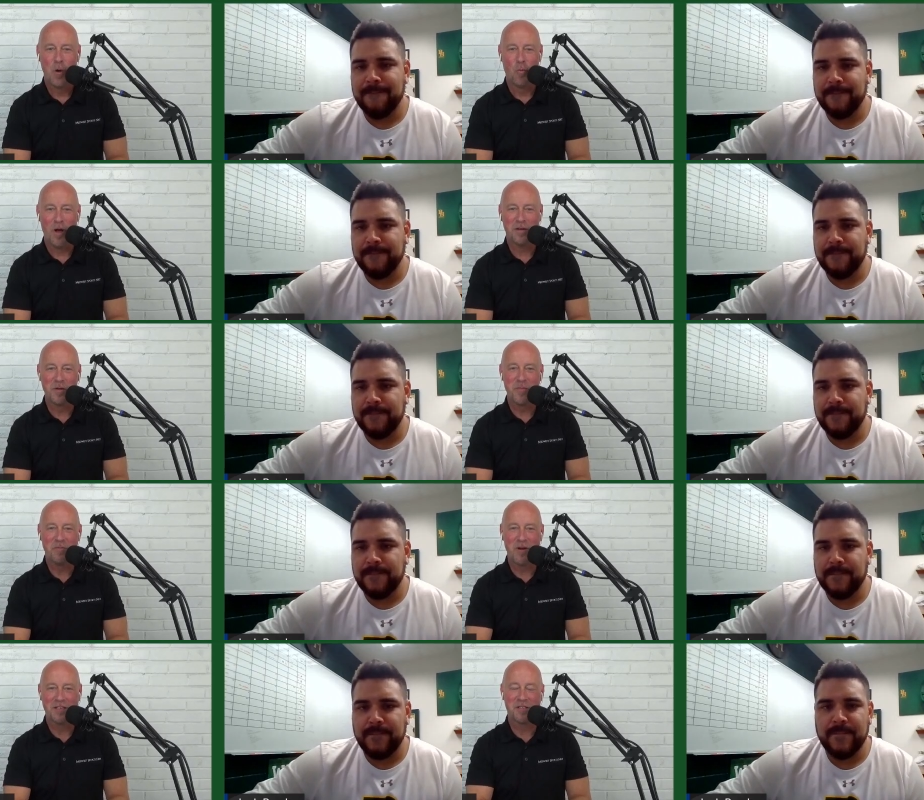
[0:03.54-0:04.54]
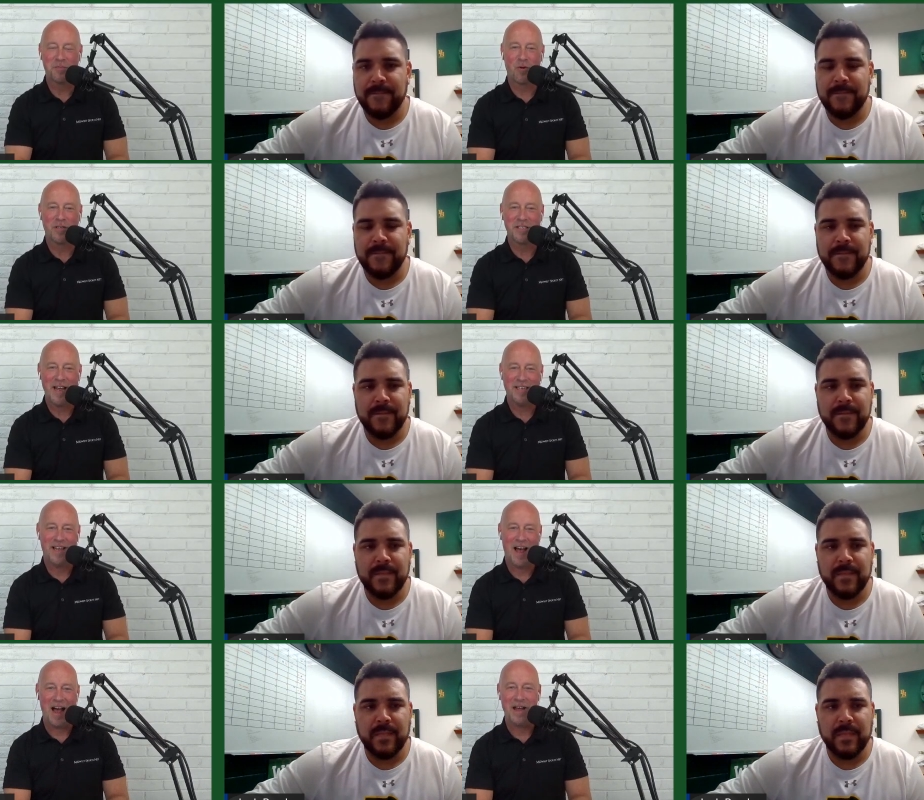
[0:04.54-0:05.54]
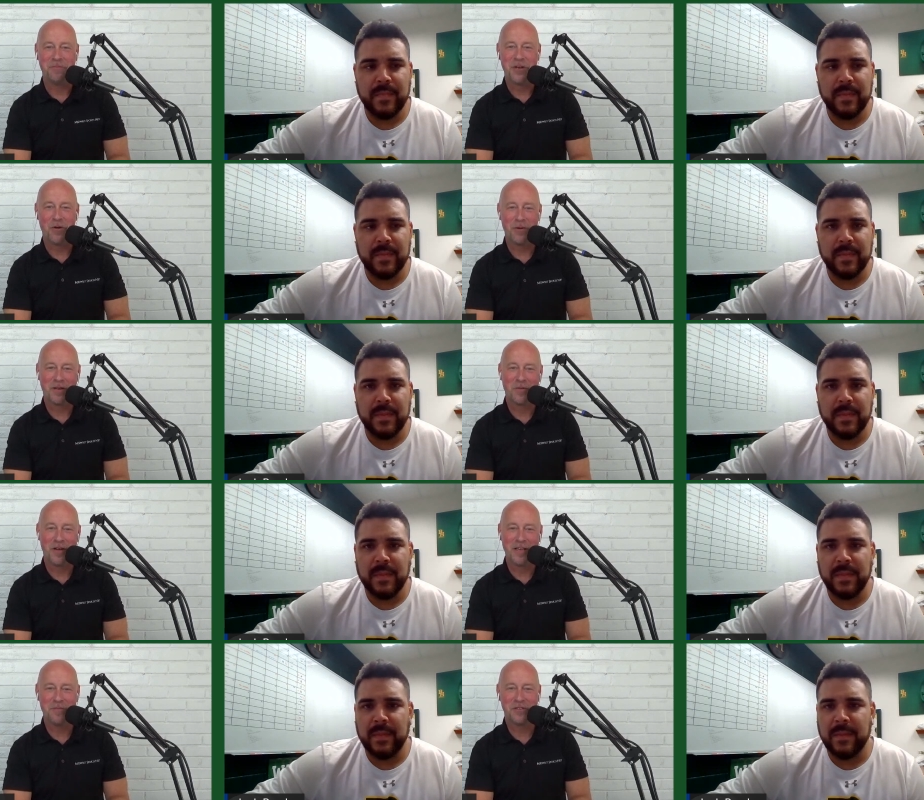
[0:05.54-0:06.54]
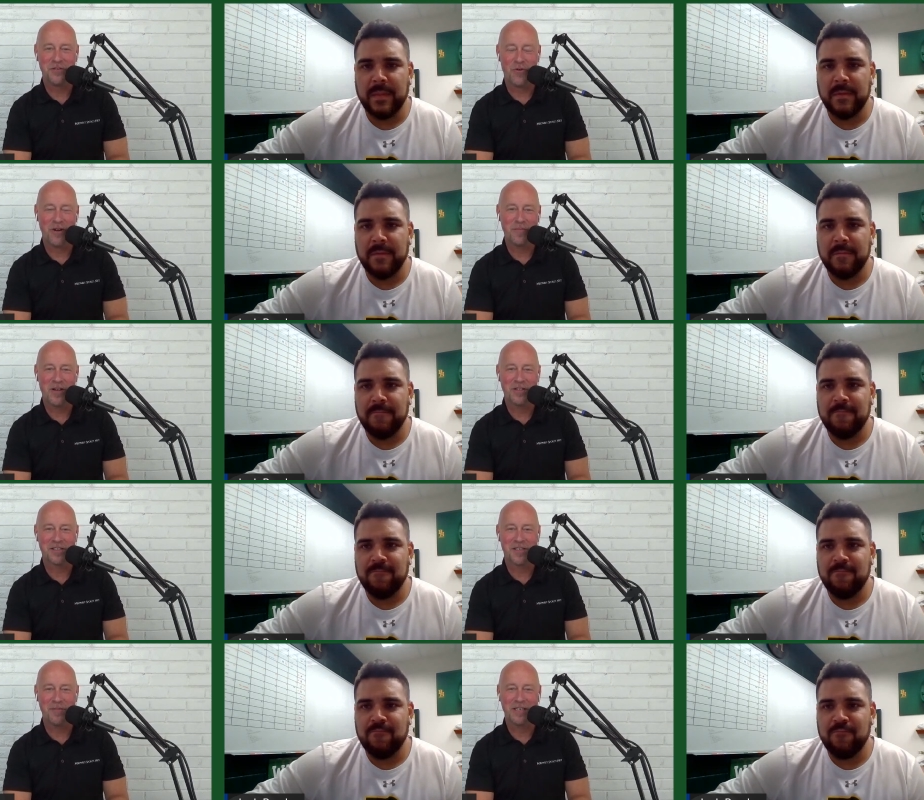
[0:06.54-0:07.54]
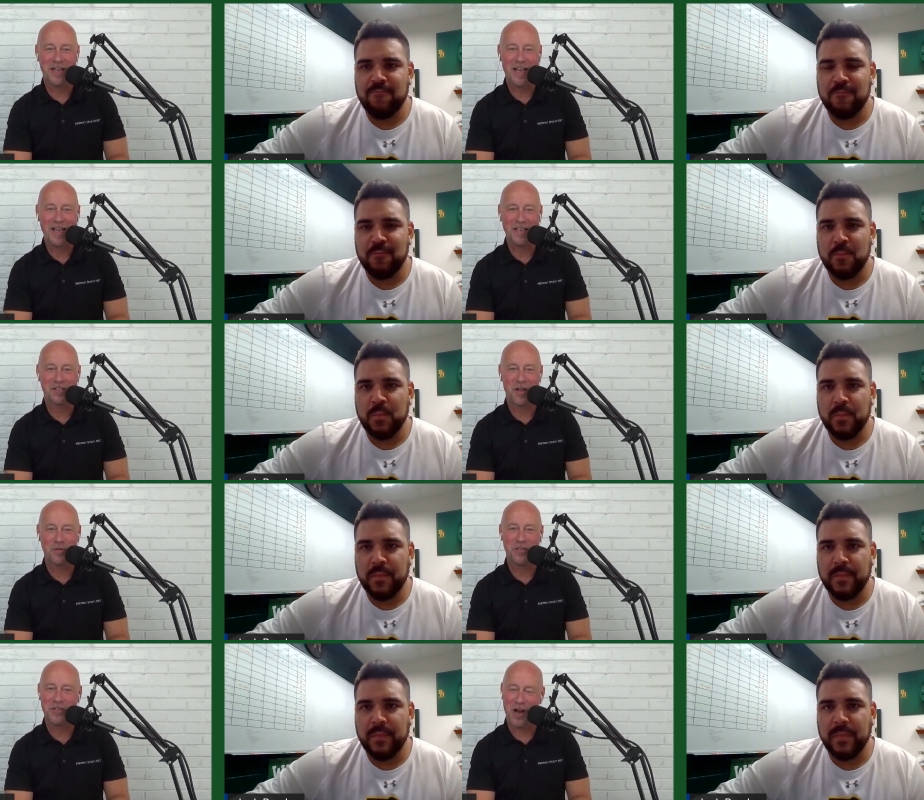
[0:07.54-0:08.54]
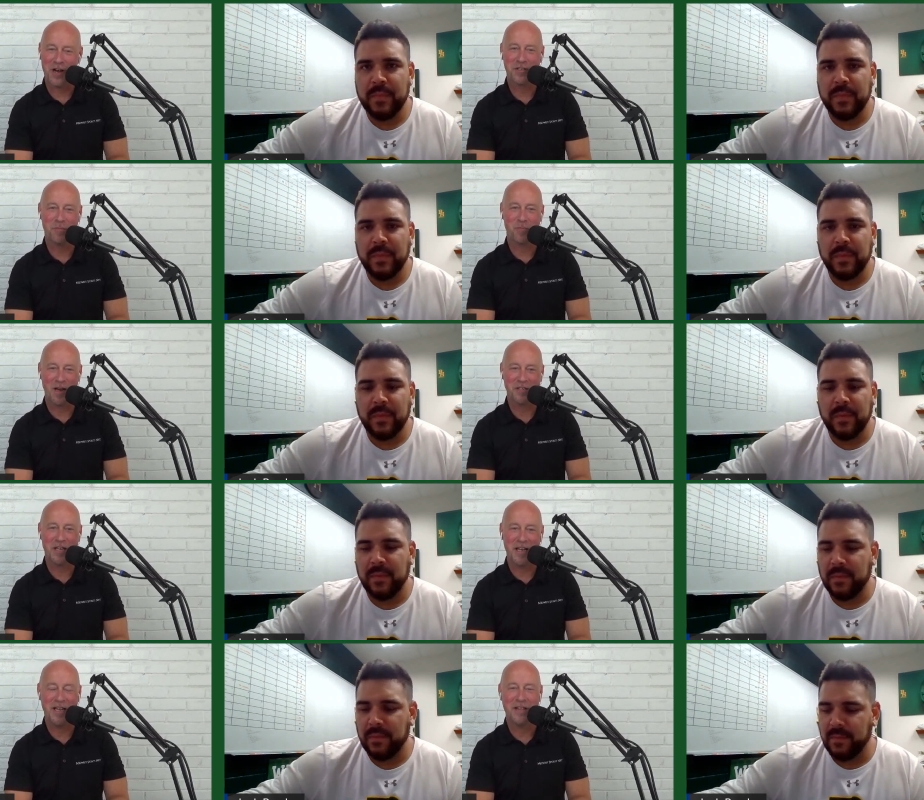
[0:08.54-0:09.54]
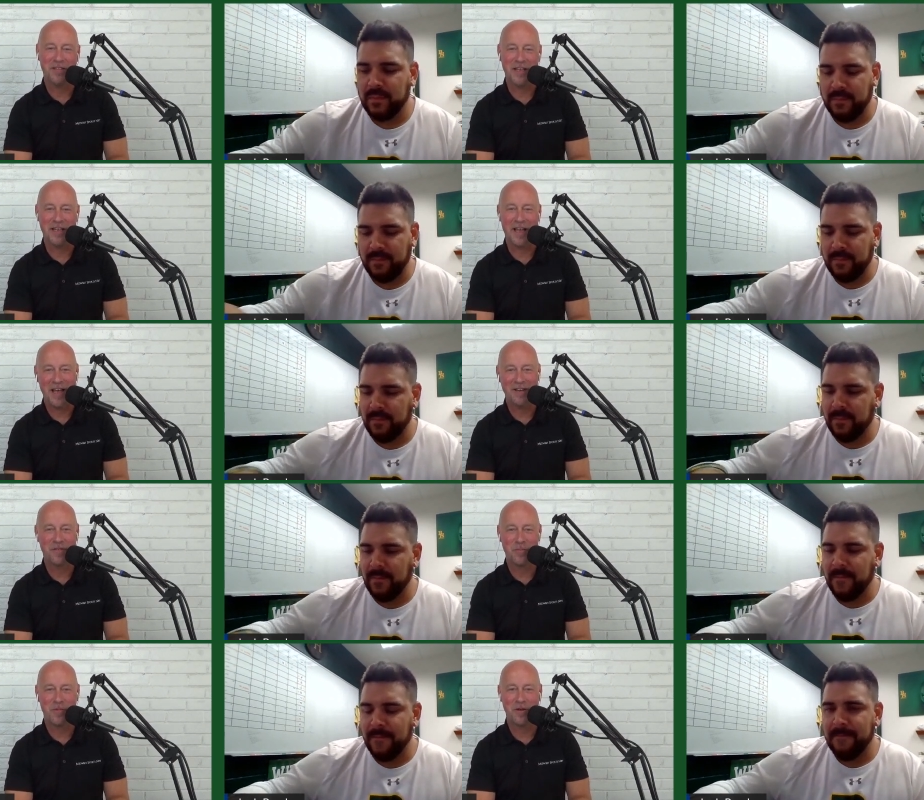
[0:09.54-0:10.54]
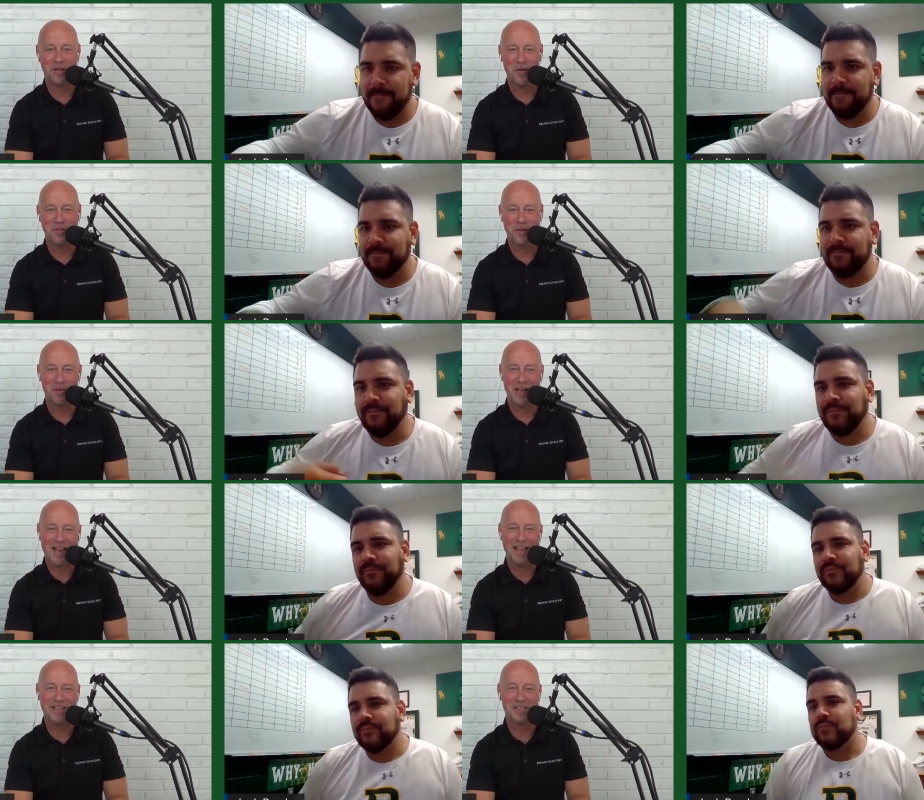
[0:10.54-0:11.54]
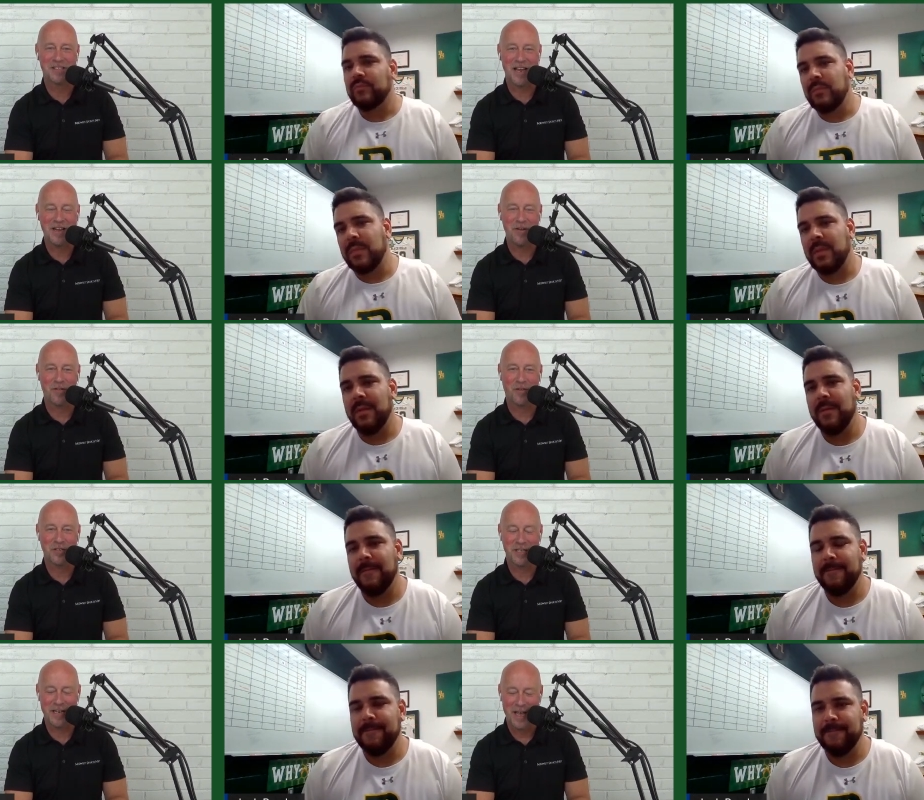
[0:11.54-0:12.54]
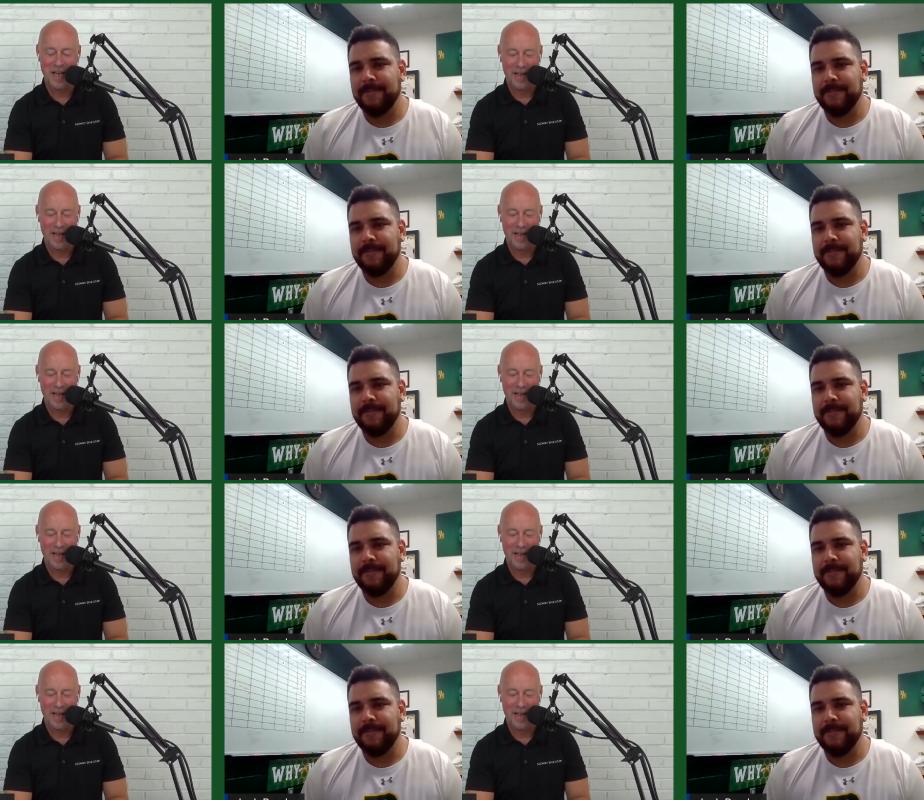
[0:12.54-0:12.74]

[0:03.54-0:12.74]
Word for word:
Speaker 1: Welcome to Midwest SportsNet. Hi, I'm Joey McWilliams. Joining me on the summit today is Coach Josh Breske, the head football coach at Black Hills State University.